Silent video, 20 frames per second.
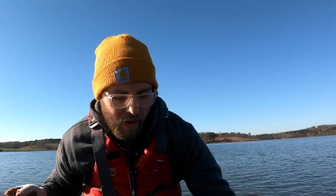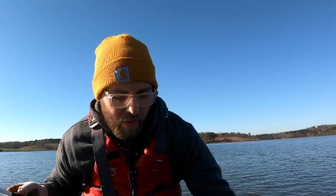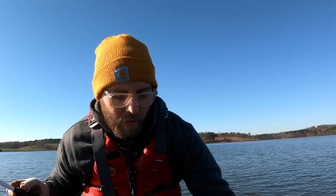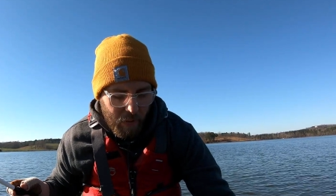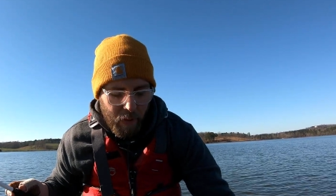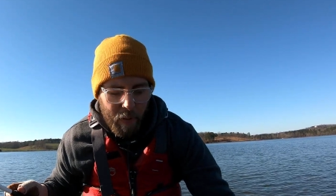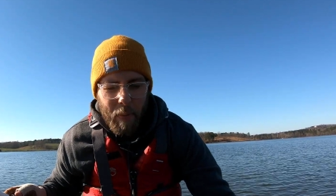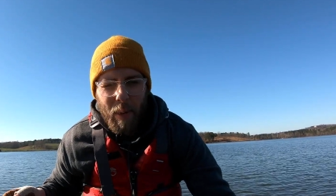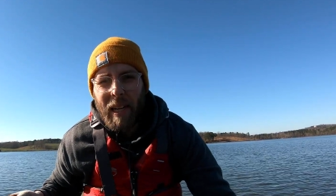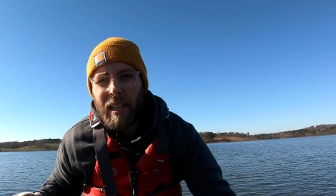
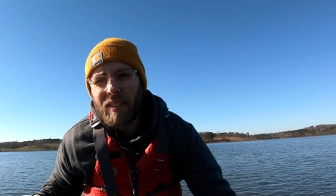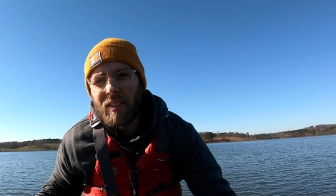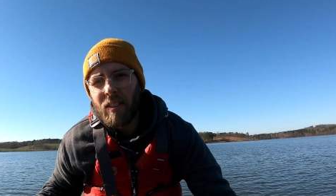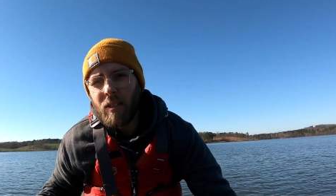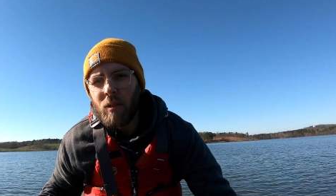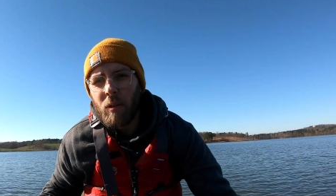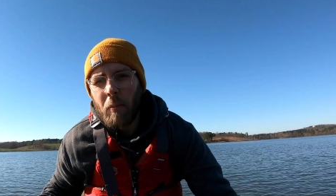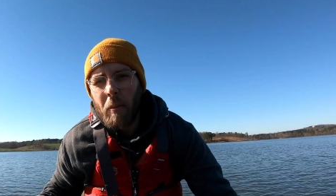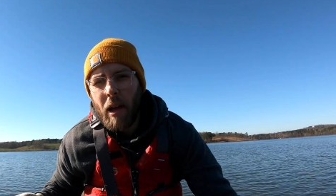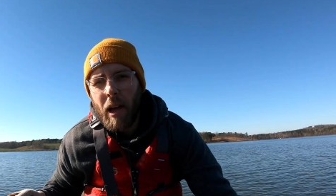the biggest
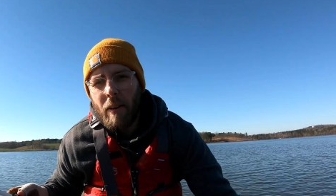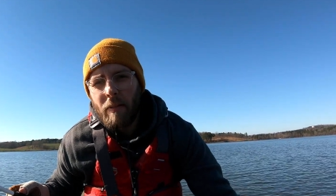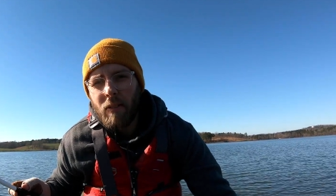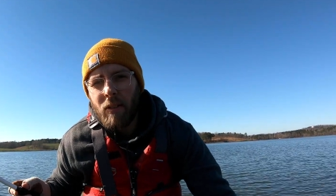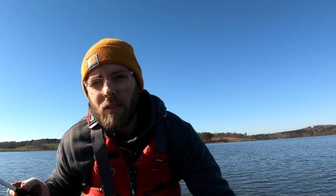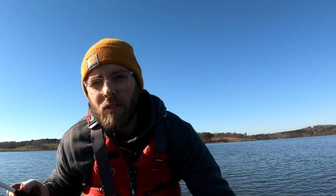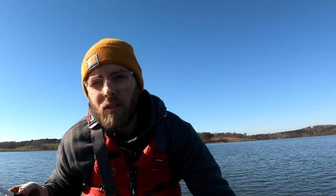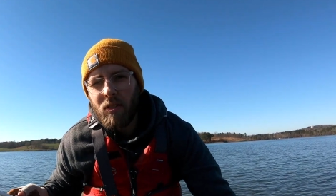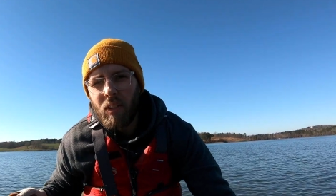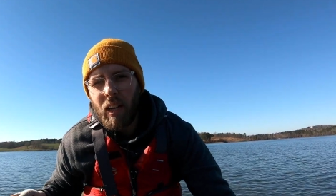issue I'm having
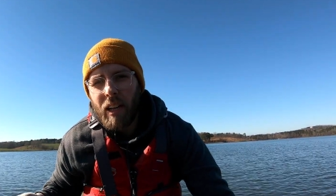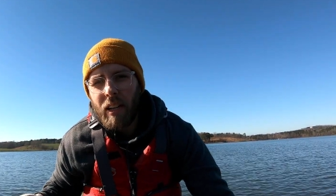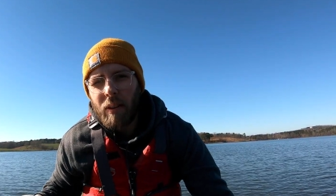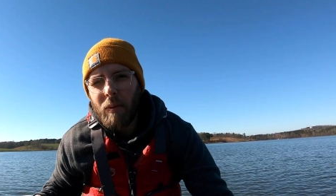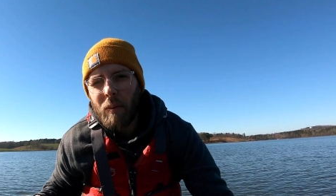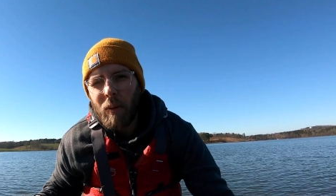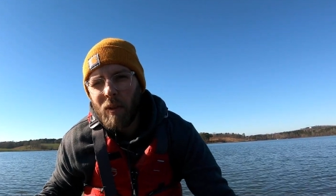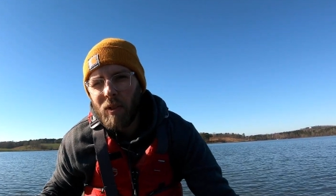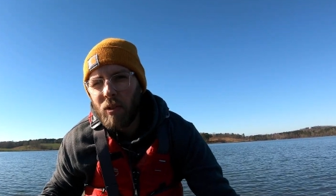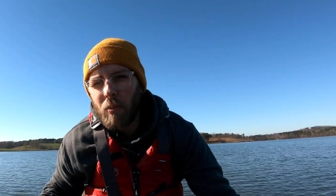is staying
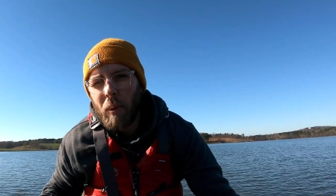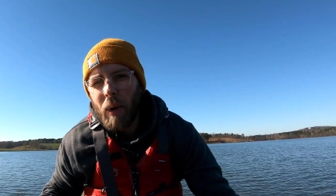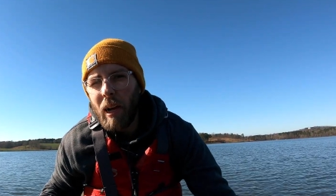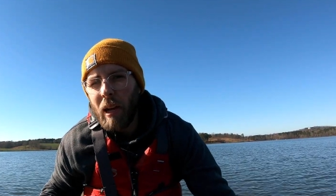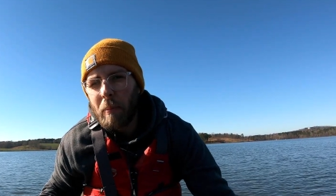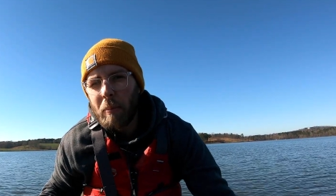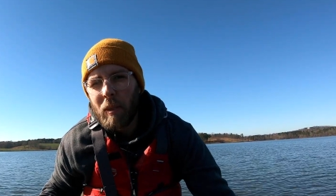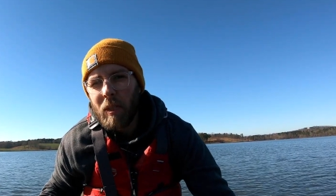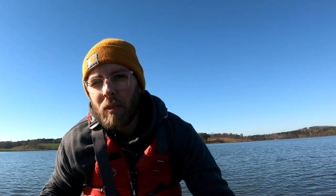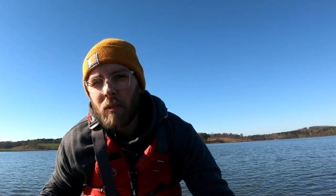in one
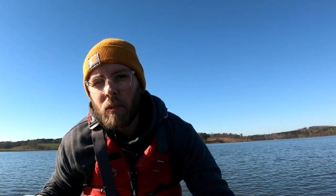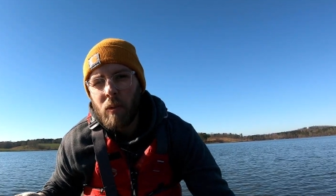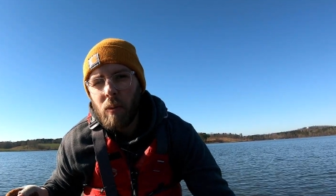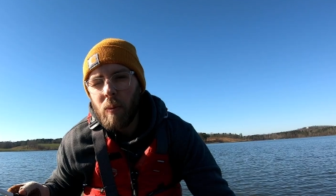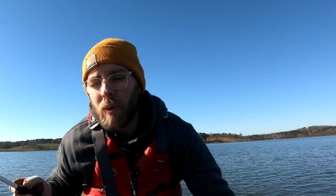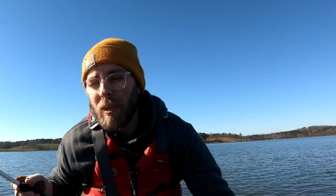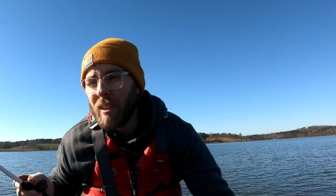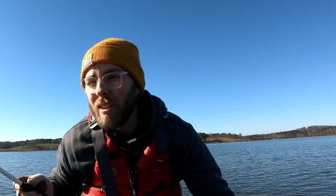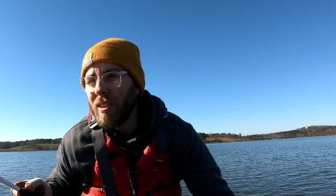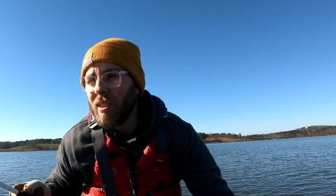spot because of the
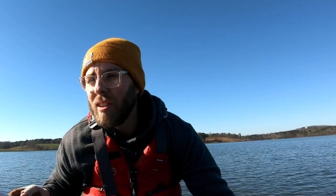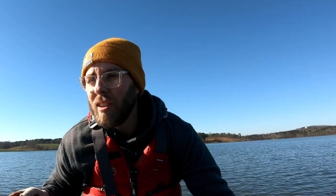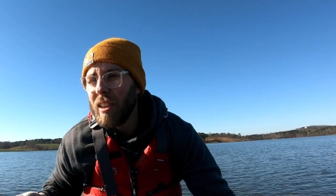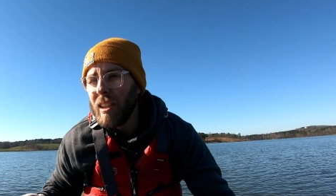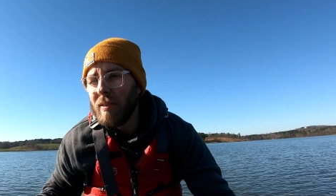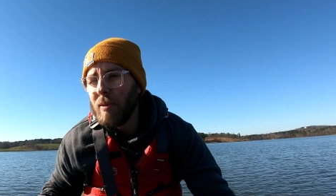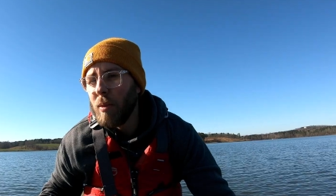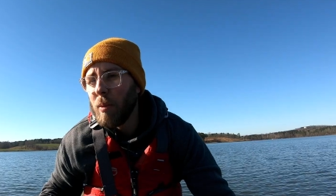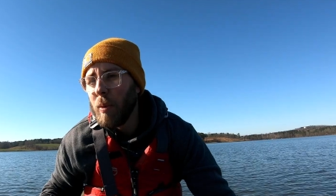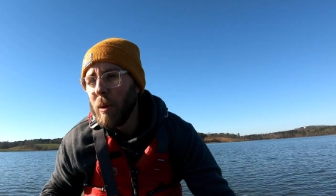wind,
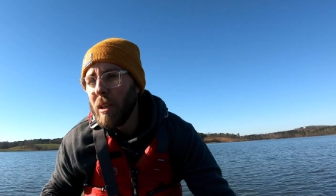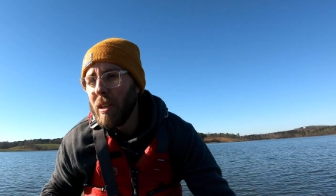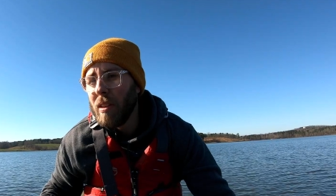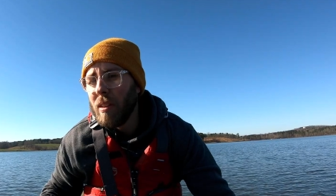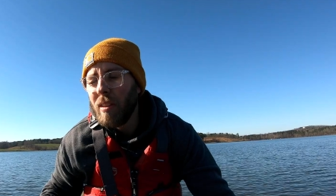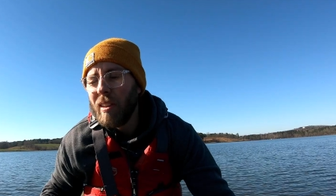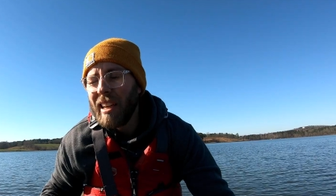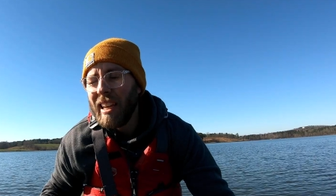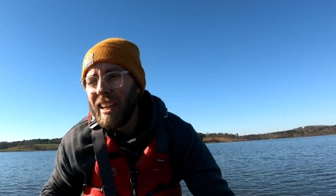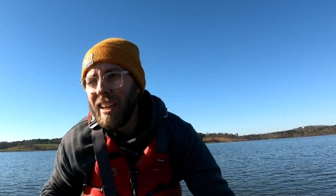even with